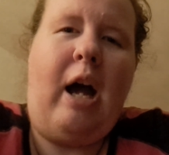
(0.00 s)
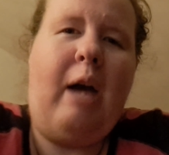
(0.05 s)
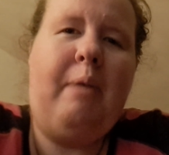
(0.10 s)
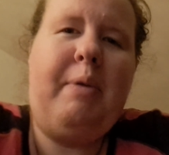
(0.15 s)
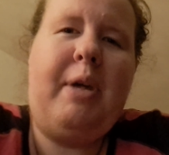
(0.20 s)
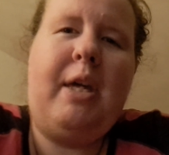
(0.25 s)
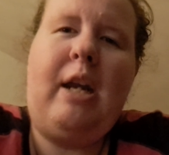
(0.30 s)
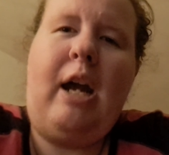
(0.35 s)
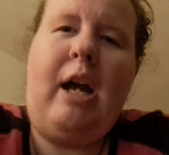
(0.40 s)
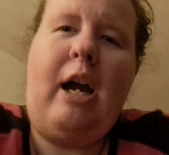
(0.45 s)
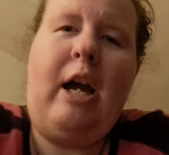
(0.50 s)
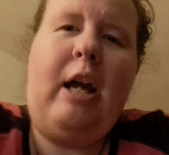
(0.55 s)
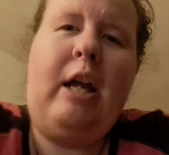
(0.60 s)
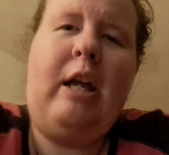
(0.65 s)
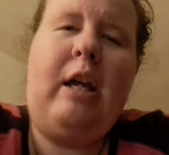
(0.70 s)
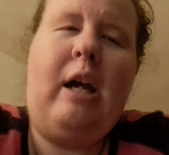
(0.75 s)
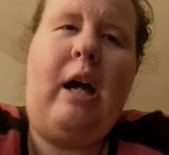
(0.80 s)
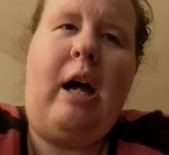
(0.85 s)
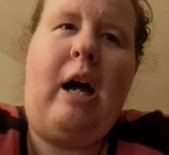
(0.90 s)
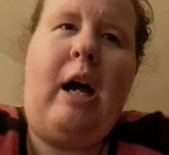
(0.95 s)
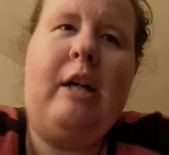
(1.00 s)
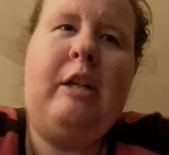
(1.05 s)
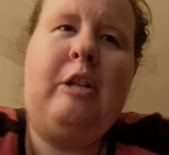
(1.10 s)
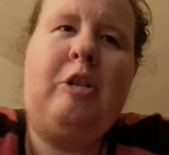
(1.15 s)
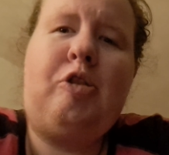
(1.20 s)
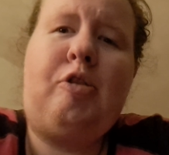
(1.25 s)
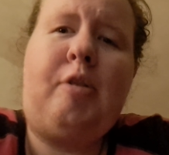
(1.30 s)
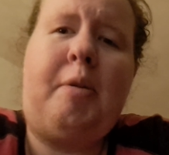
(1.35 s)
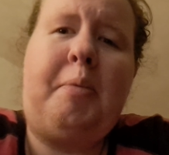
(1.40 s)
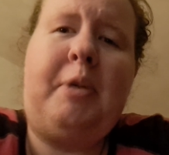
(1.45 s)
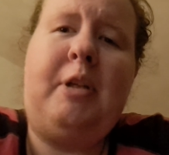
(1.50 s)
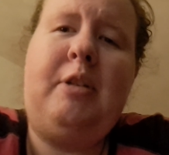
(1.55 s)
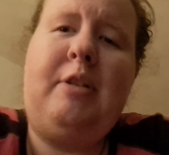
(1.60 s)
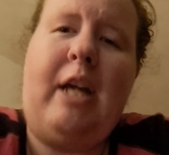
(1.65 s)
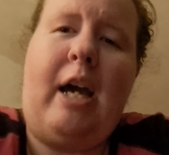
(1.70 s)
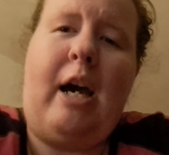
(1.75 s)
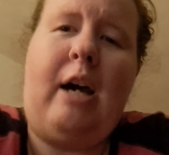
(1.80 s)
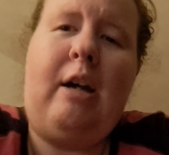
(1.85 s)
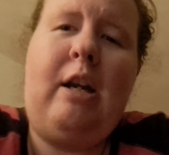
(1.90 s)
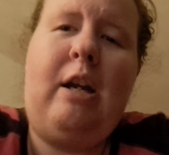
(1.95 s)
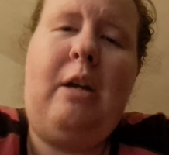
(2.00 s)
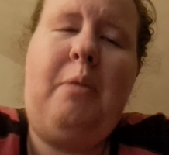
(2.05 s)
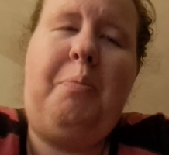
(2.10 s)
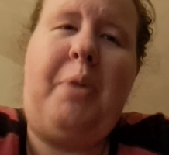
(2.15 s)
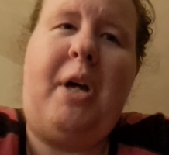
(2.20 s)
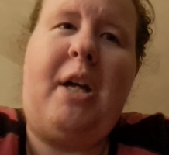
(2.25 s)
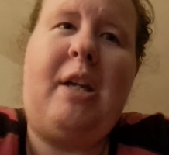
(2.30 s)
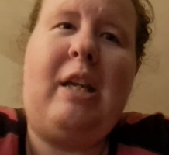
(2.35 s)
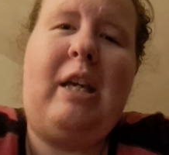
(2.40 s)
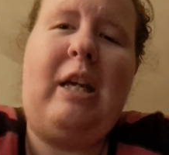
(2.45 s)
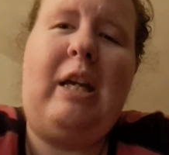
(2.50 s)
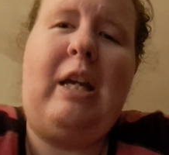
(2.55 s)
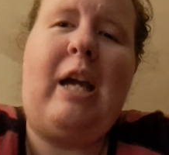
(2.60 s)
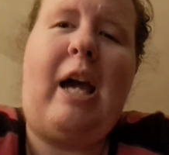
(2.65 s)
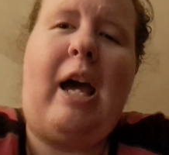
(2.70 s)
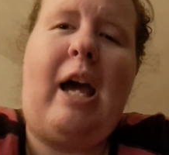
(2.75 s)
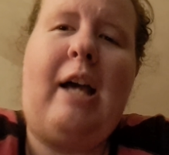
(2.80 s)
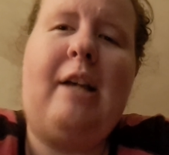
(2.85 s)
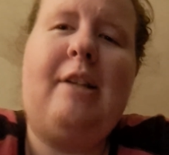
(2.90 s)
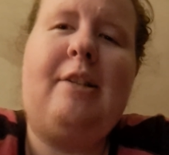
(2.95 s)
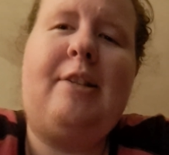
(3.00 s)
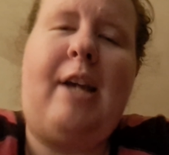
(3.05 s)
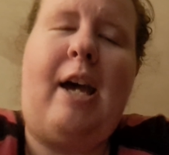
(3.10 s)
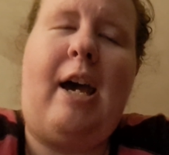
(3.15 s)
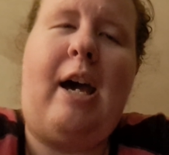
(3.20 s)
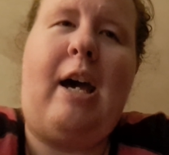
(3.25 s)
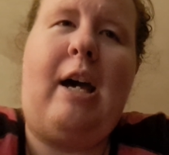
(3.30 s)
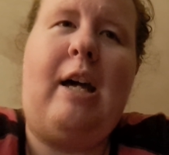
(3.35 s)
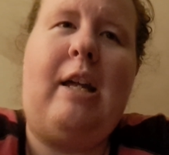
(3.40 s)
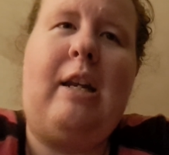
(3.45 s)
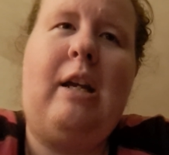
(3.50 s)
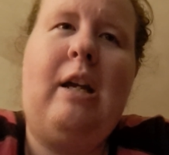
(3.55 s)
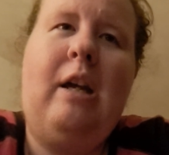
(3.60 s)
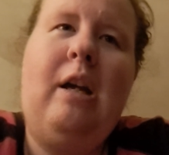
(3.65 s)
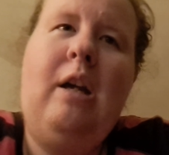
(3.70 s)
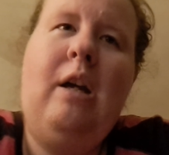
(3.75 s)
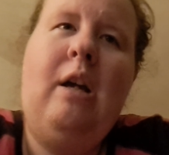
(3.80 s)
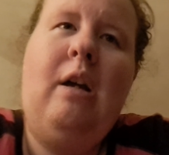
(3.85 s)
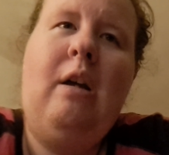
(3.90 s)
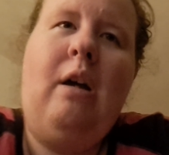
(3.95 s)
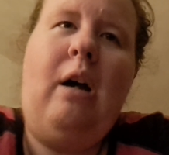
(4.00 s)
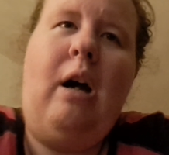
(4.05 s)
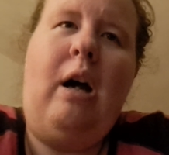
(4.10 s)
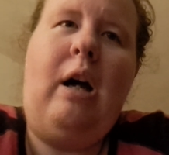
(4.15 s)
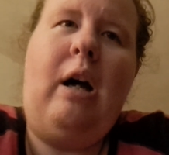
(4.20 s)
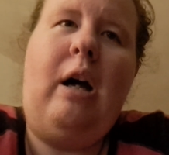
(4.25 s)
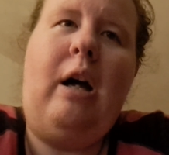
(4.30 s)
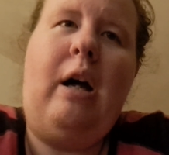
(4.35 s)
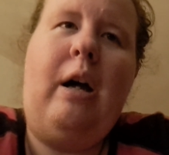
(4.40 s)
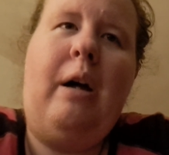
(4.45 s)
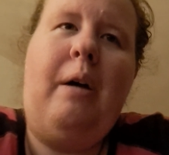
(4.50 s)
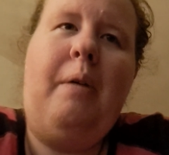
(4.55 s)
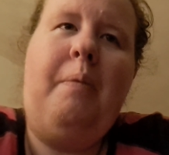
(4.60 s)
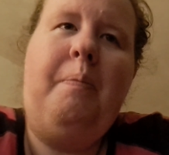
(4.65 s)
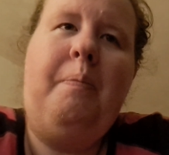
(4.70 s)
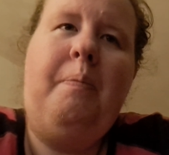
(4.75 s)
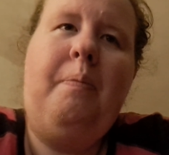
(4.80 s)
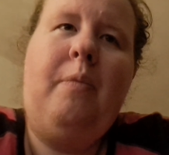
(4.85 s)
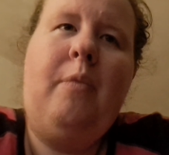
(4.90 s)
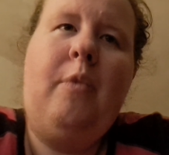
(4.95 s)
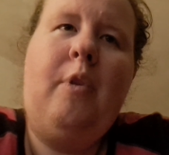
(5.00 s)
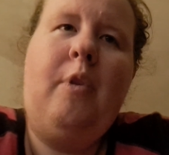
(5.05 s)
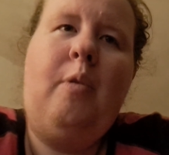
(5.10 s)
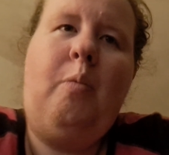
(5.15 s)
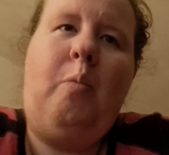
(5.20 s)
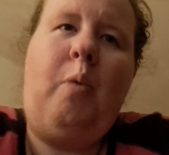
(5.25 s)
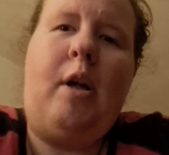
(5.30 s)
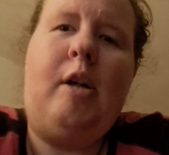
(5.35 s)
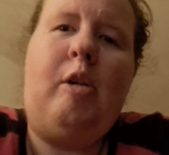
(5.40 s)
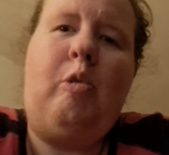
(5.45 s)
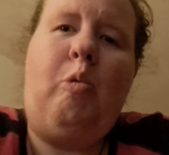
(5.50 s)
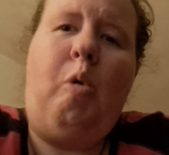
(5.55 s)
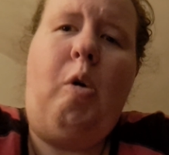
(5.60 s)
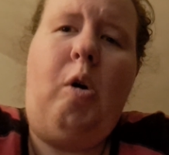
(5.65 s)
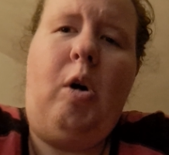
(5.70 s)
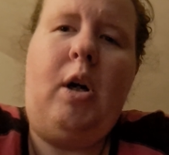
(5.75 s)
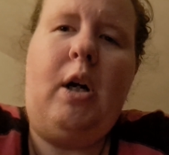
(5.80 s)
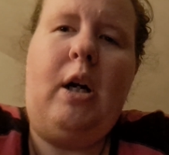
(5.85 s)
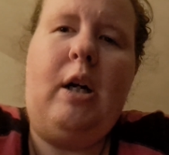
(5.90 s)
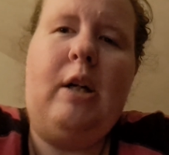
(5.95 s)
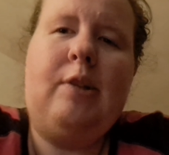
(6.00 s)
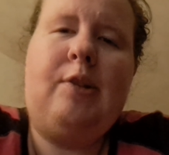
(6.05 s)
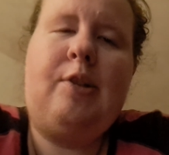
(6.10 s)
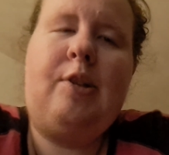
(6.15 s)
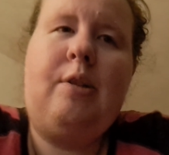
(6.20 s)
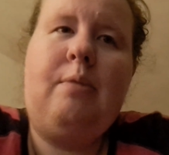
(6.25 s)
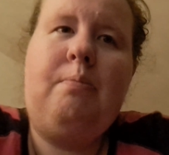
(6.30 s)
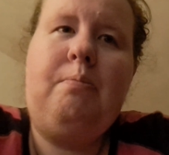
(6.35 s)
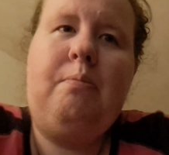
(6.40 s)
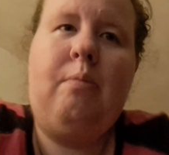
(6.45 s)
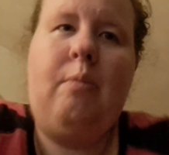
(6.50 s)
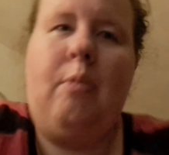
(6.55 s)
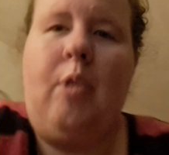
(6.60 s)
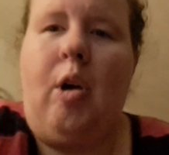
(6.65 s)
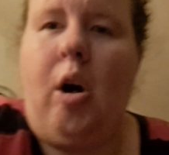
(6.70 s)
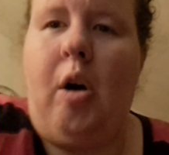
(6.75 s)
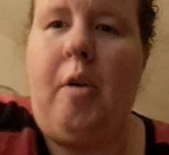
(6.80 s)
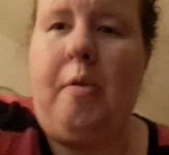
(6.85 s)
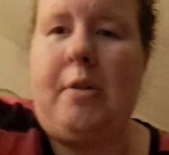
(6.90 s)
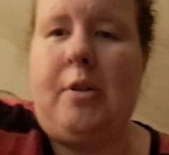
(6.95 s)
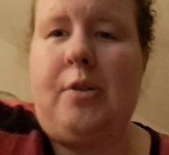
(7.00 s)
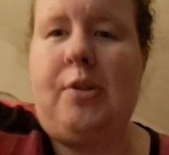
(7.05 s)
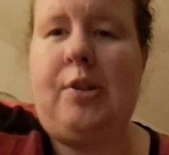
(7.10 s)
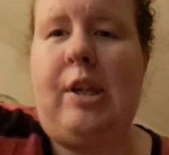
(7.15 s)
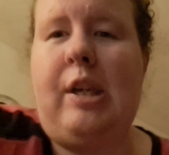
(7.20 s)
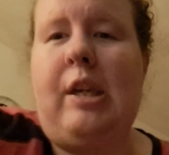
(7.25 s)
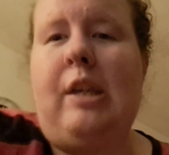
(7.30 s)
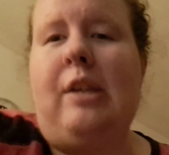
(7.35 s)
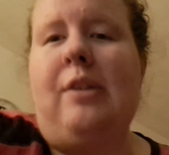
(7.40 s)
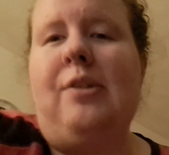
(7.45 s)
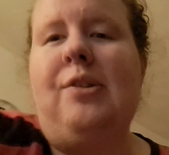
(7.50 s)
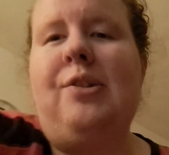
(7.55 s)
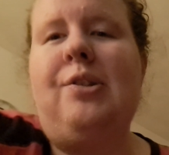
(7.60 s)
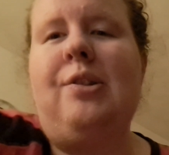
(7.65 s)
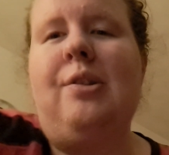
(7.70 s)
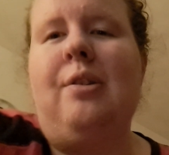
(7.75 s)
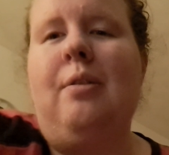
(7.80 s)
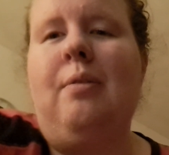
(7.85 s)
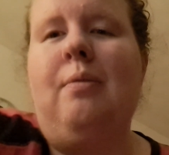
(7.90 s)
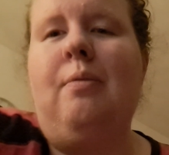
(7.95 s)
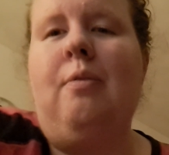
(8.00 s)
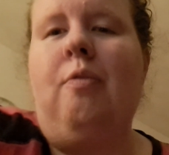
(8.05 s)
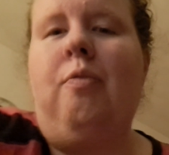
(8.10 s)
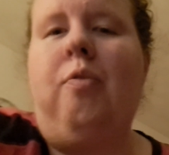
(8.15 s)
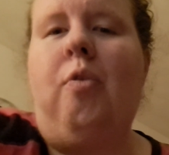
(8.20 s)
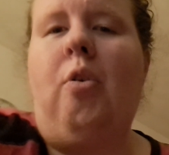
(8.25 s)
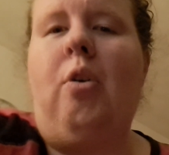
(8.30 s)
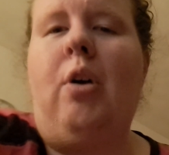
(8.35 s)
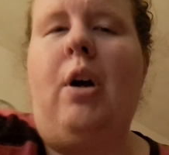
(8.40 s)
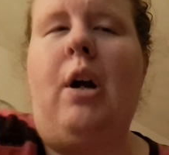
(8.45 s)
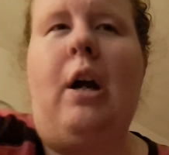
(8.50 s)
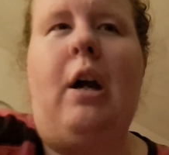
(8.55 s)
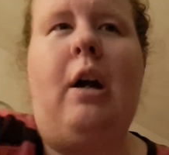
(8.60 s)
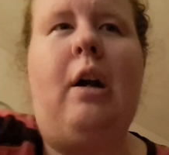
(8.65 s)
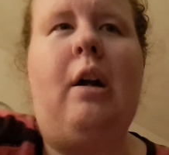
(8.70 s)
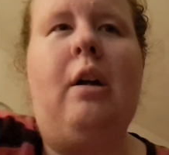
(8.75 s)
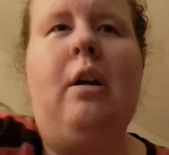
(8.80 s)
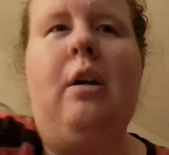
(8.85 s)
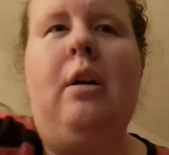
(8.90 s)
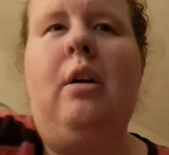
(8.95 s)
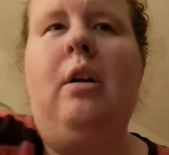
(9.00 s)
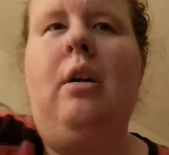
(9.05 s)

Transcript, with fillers: I mean, I I extremely doubt it, but he has had uh won awards overseas for